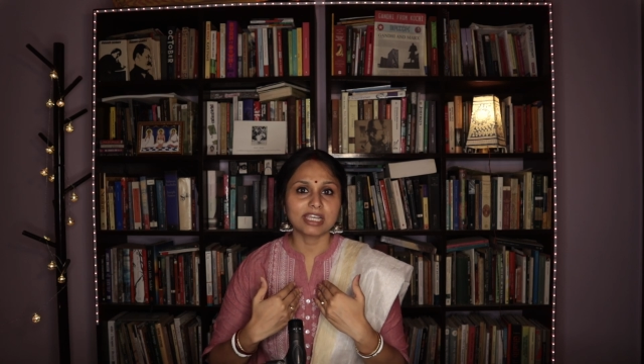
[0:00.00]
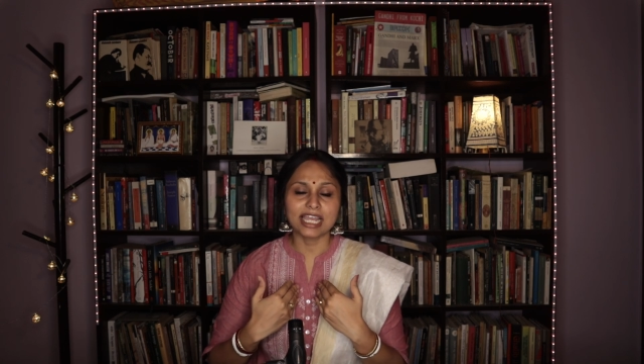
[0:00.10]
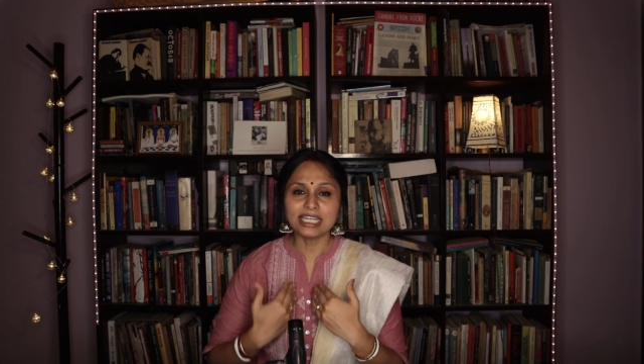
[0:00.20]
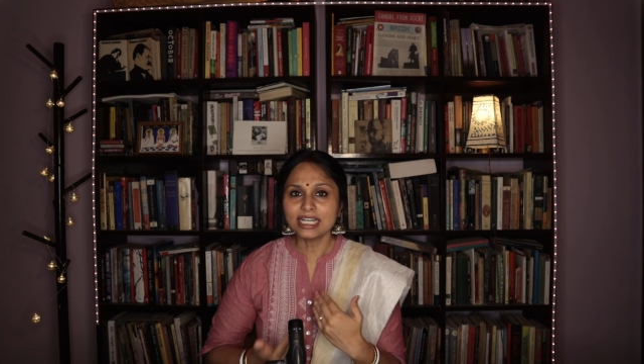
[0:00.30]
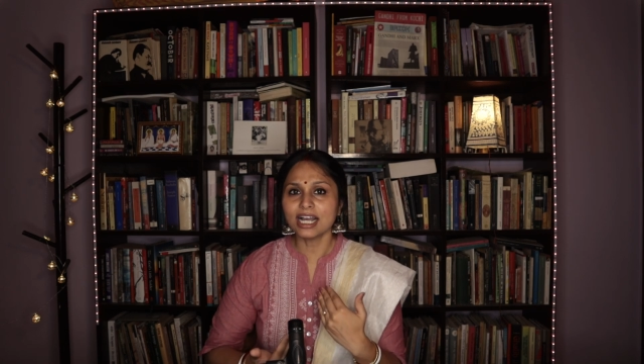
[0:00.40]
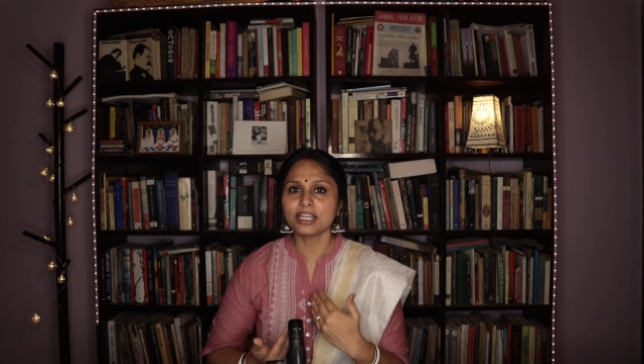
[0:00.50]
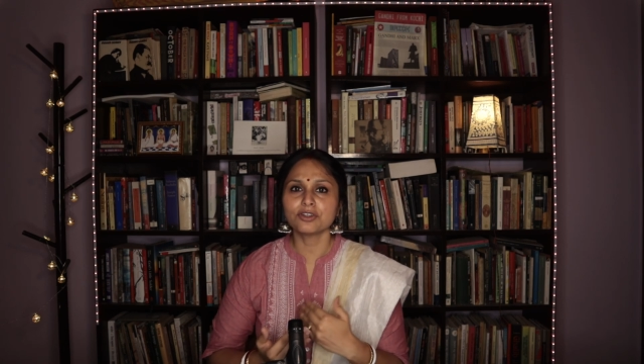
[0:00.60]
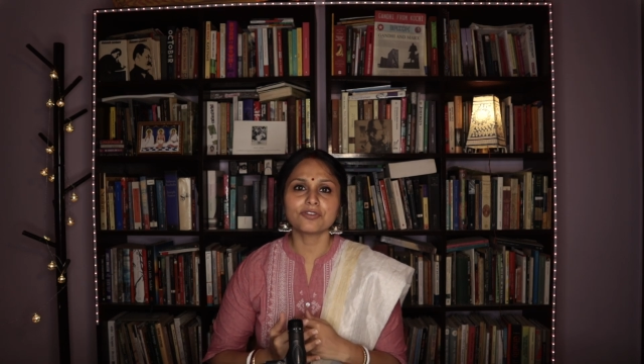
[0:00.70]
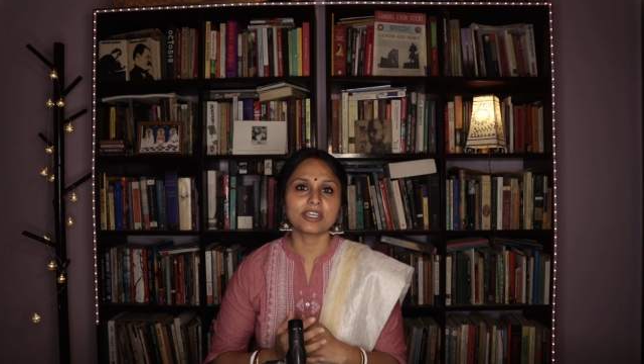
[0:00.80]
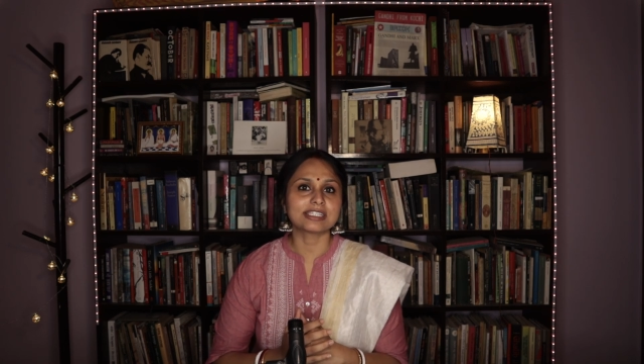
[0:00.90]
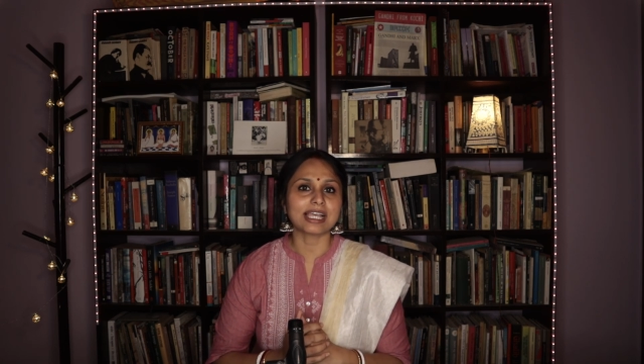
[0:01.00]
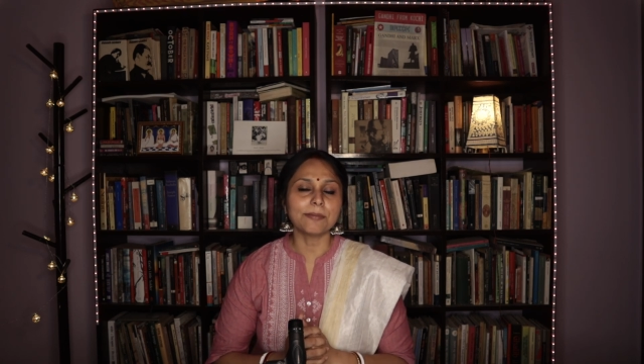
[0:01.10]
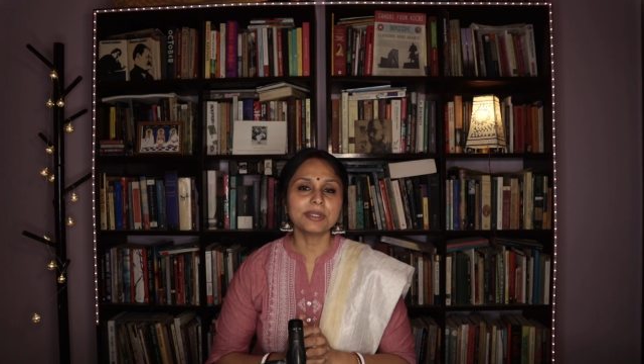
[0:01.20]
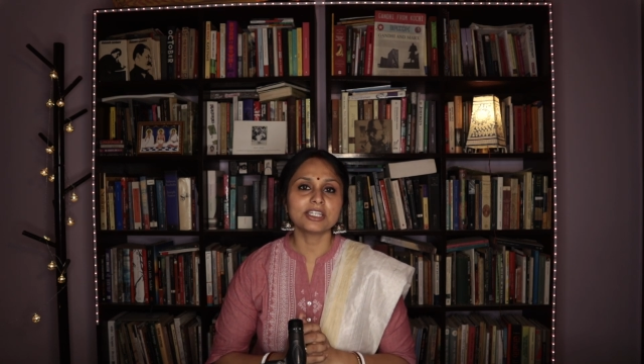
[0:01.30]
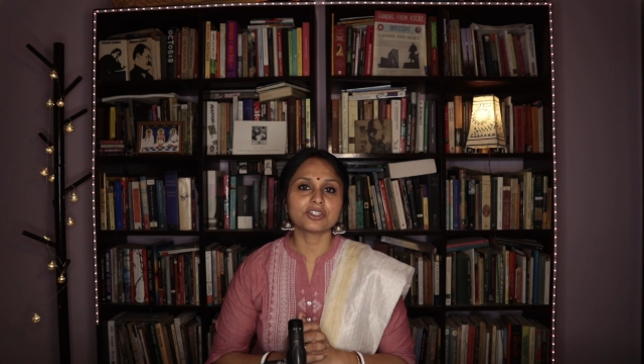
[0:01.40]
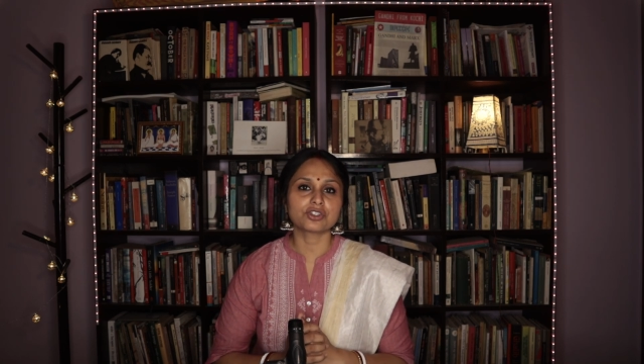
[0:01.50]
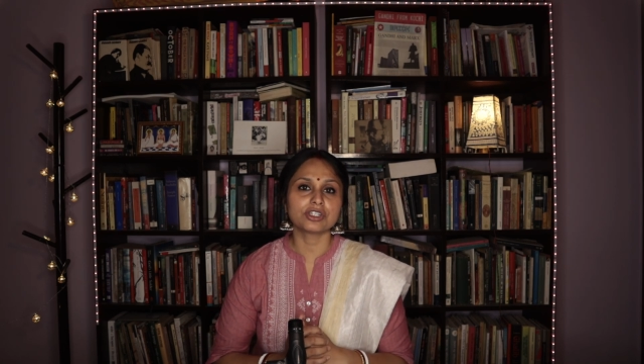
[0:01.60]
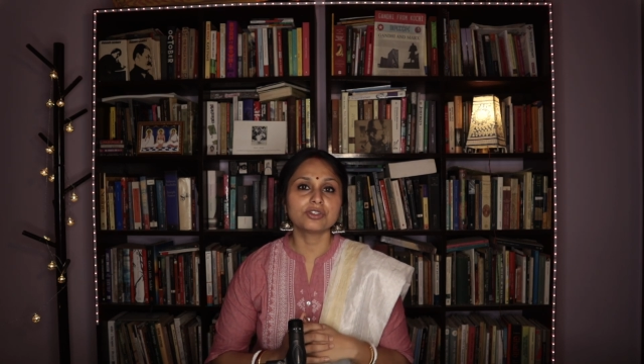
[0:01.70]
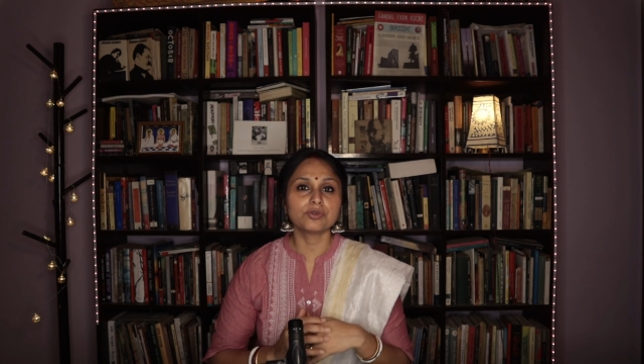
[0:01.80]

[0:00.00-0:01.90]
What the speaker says: any kind of examination,